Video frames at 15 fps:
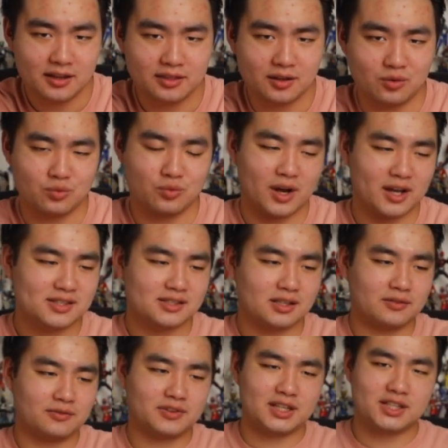the rest
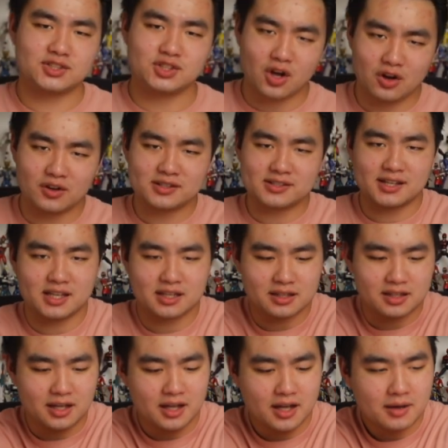of the songs in.